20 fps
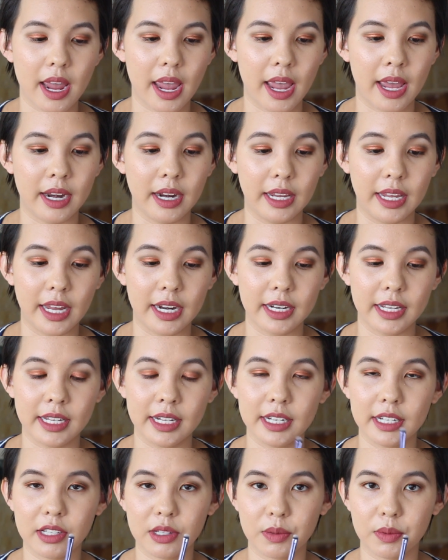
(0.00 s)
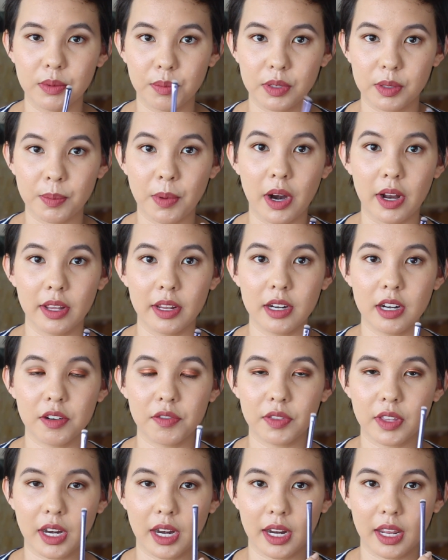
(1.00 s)
and again, it is small
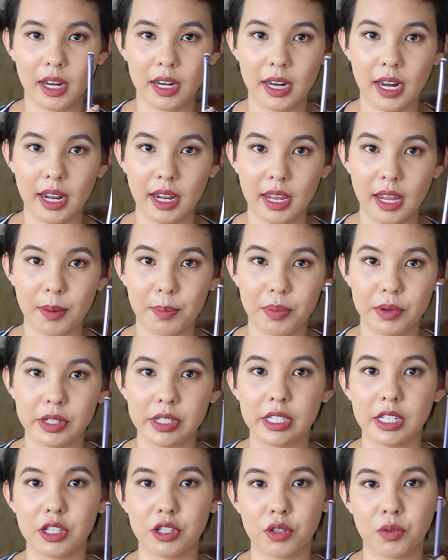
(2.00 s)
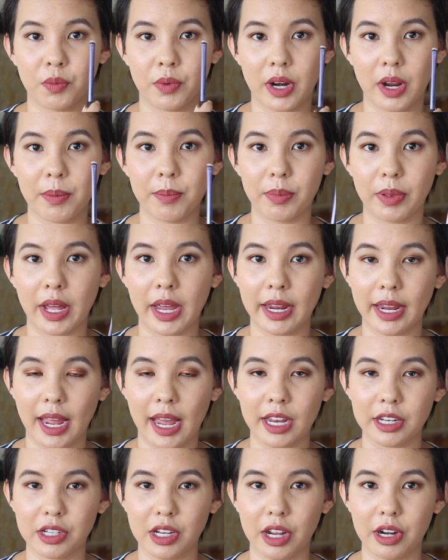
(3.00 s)
enough that I can get precision when I'm applying
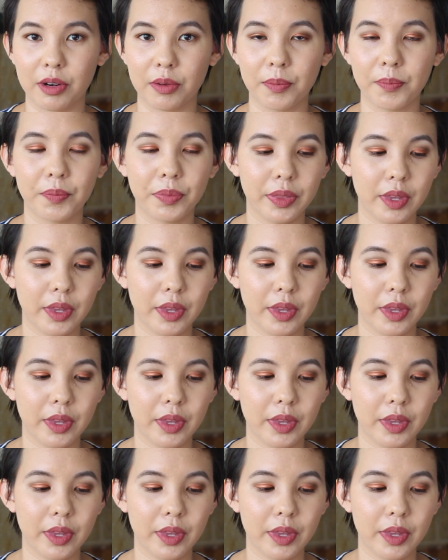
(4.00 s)
eyeshadow.